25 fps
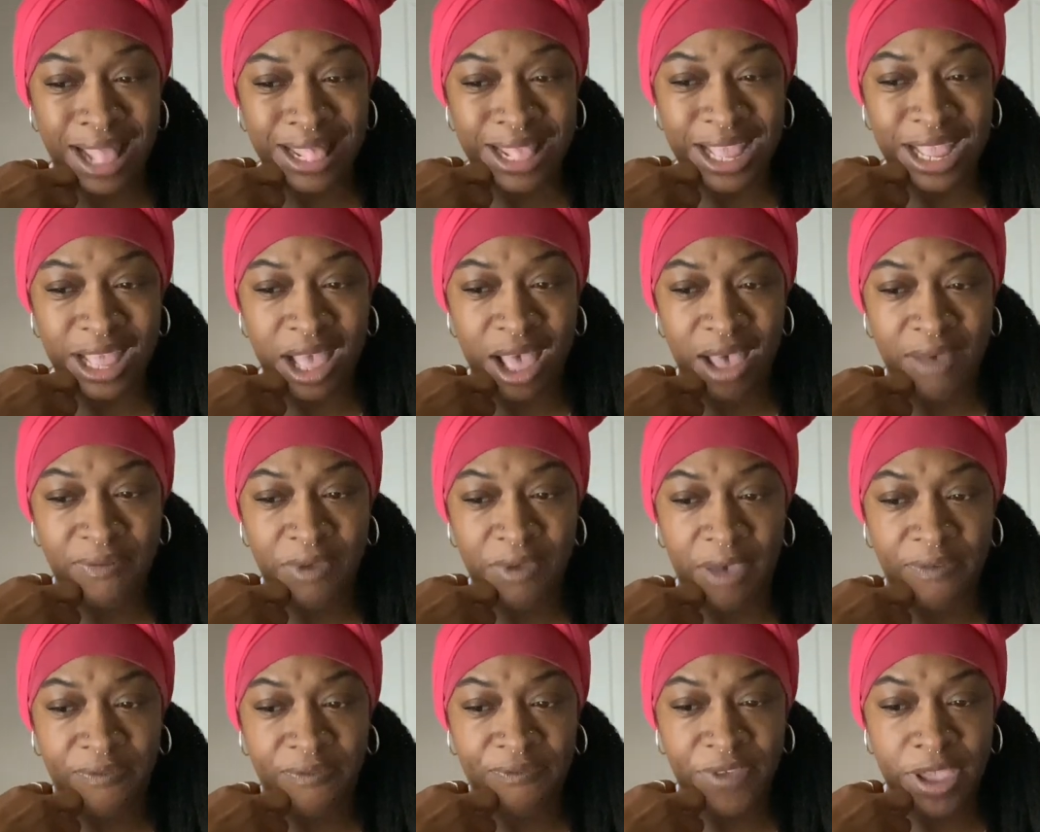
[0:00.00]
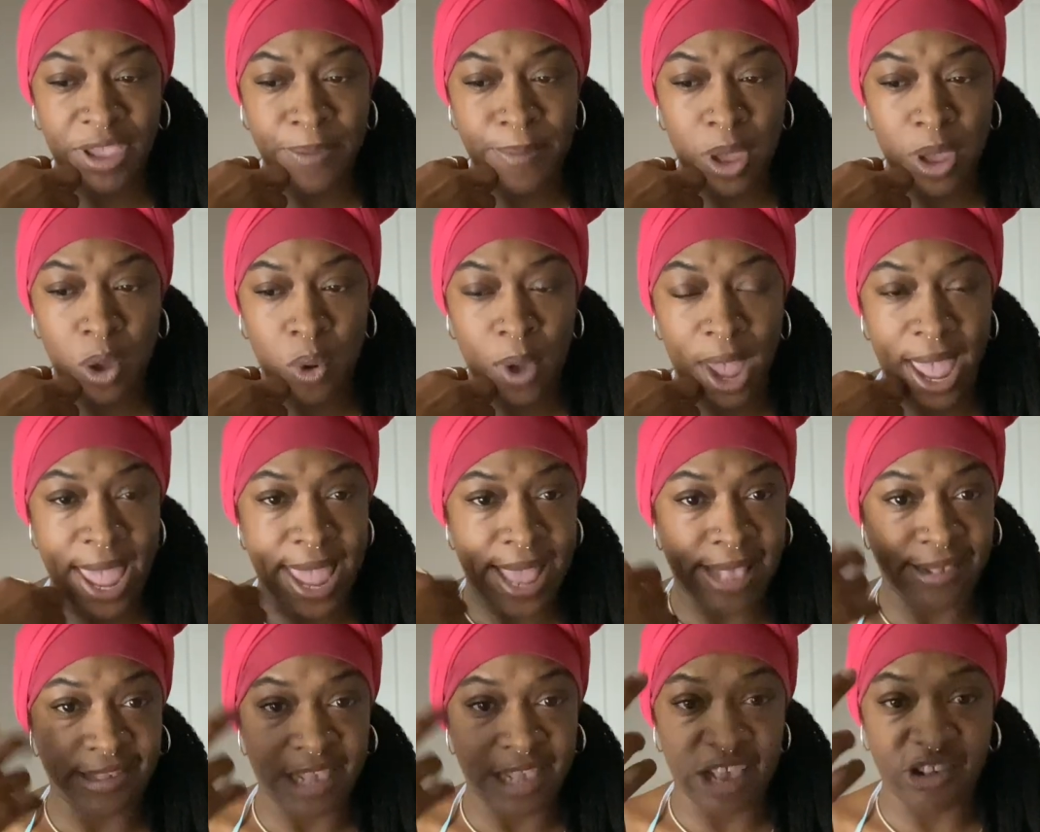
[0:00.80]
think of a female
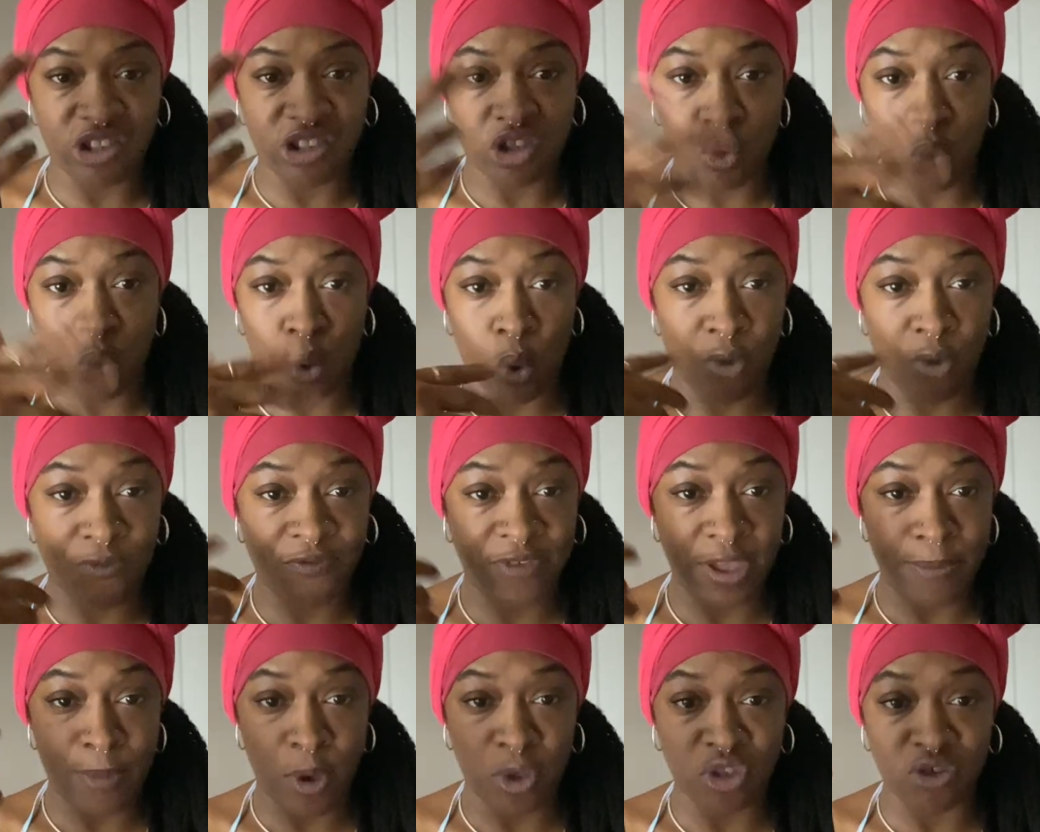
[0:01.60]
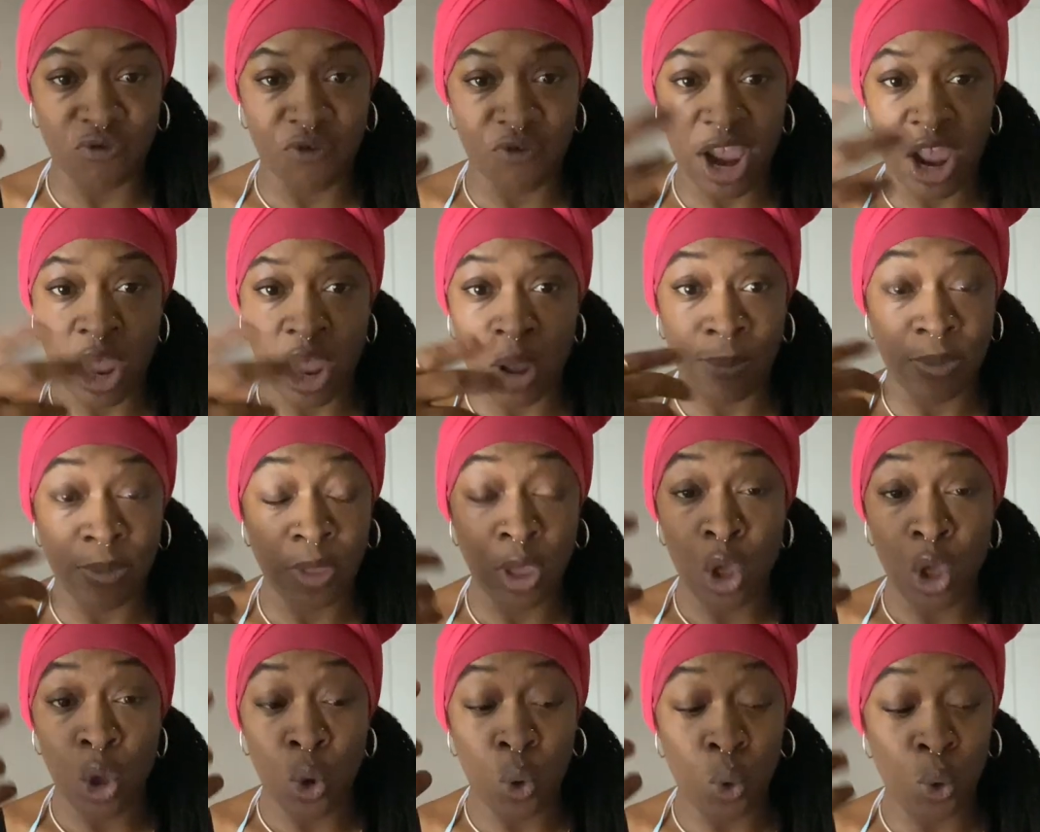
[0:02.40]
ancestor or females around him
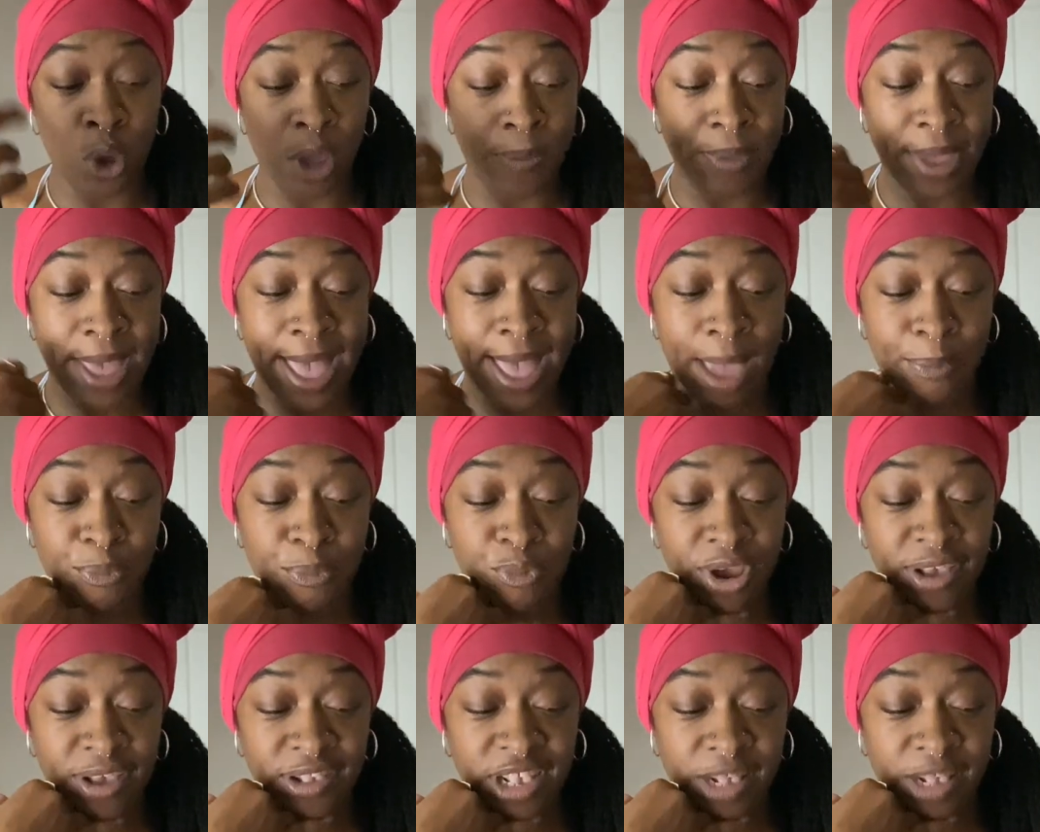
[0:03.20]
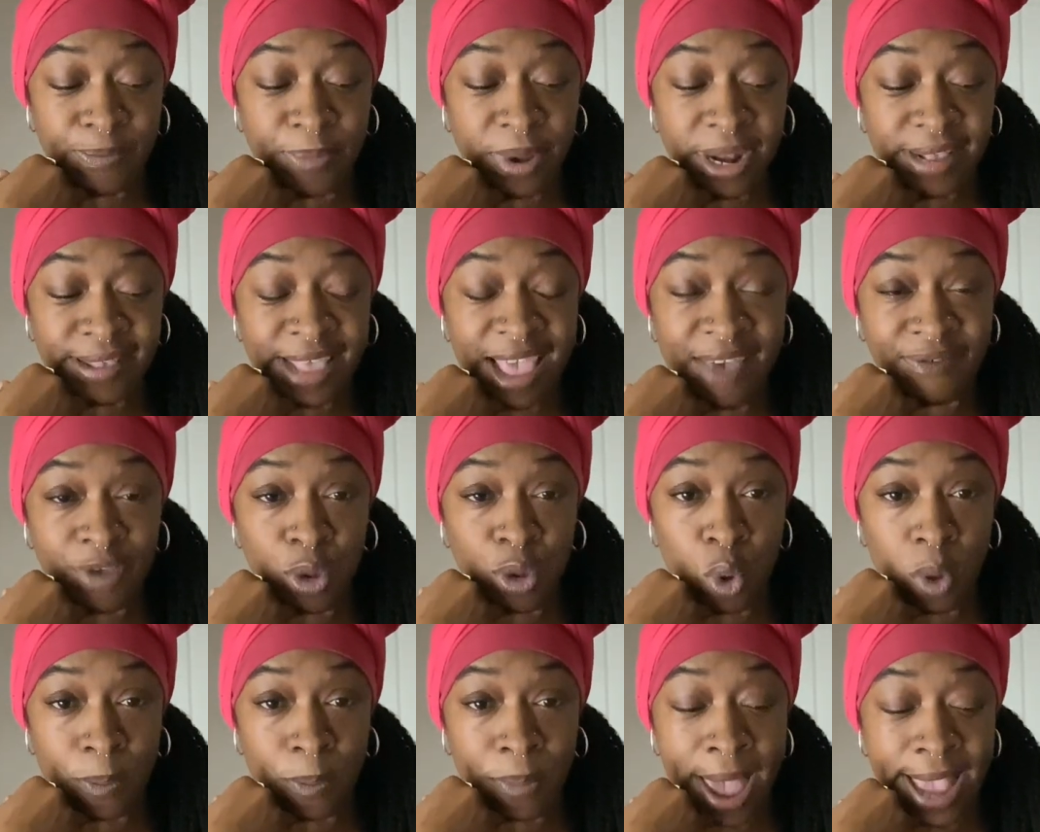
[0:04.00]
who could be a high priestess, but it's heavy
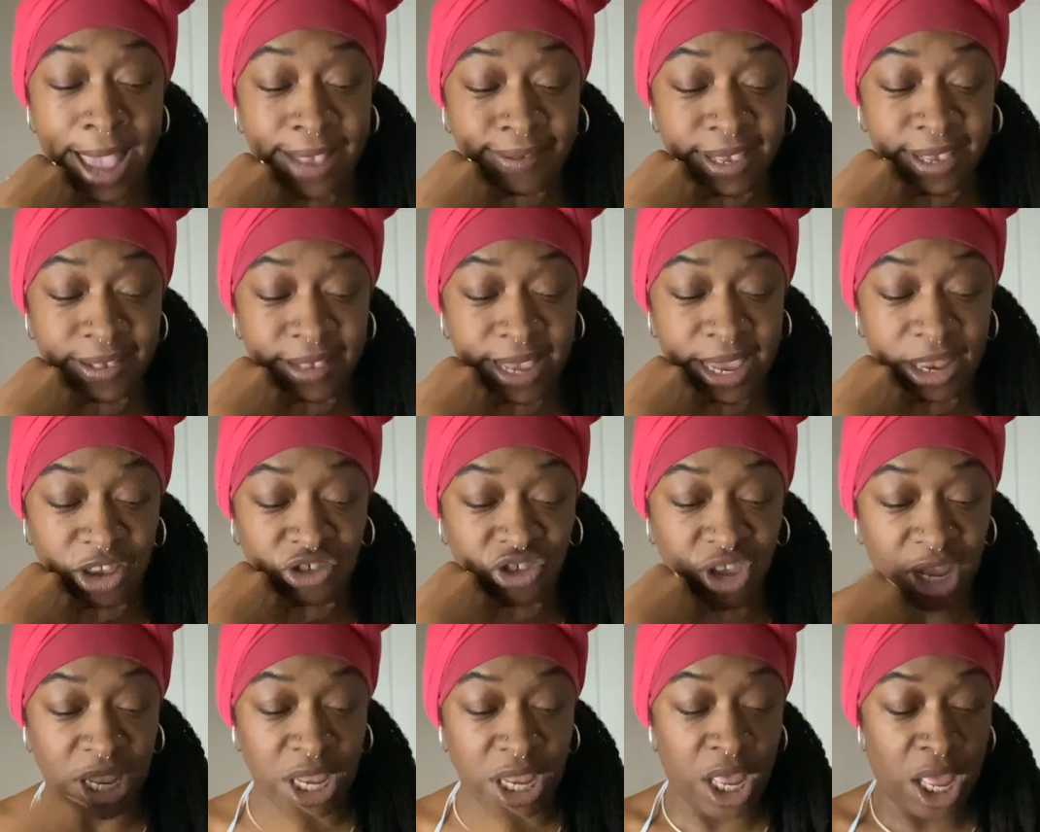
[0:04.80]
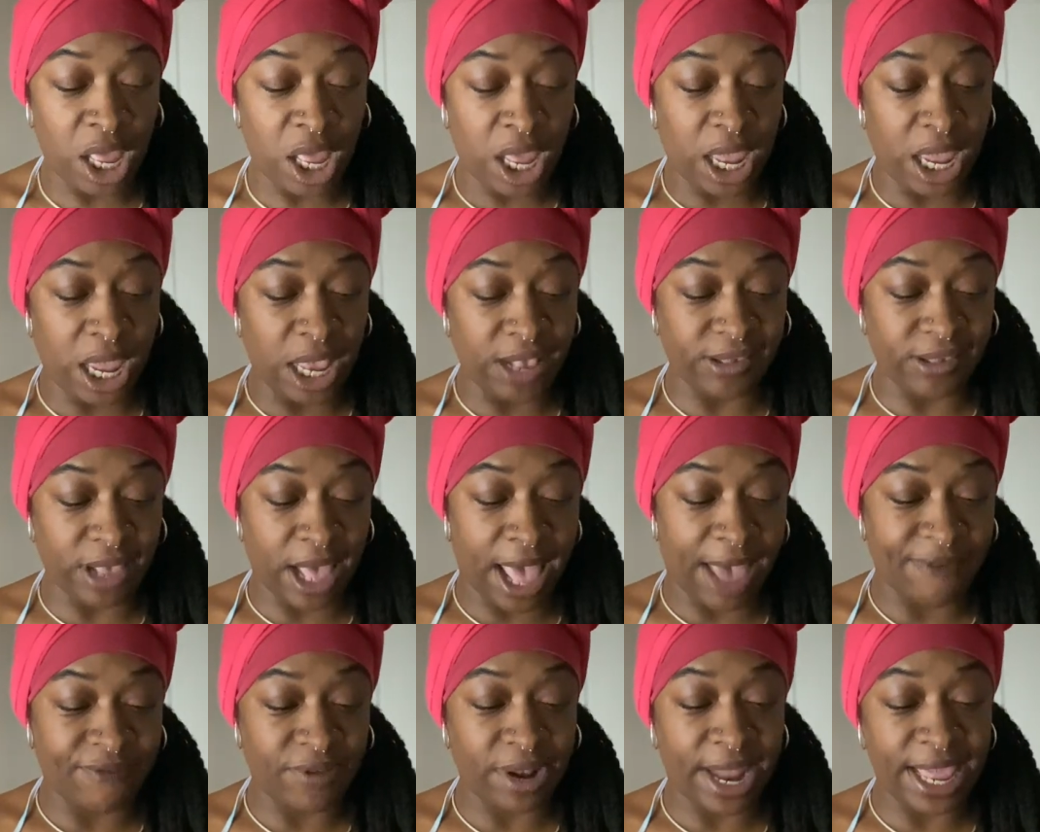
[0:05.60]
on Pisces energy. I
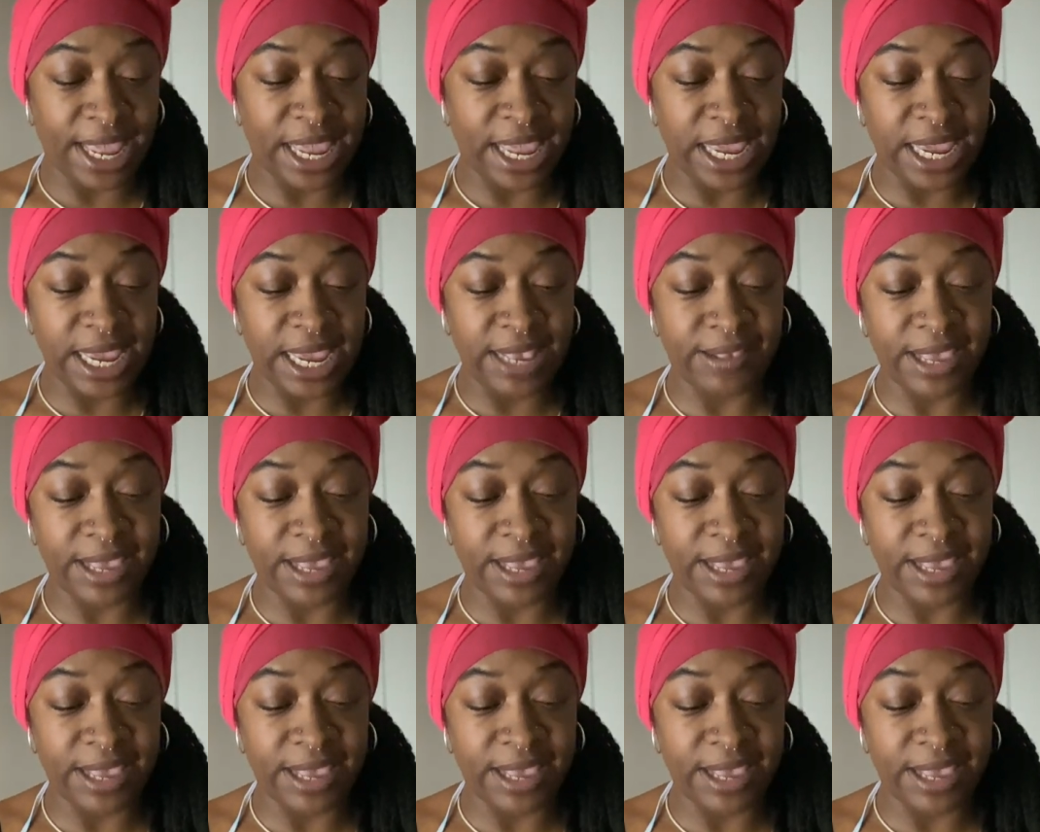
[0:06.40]
feel like he's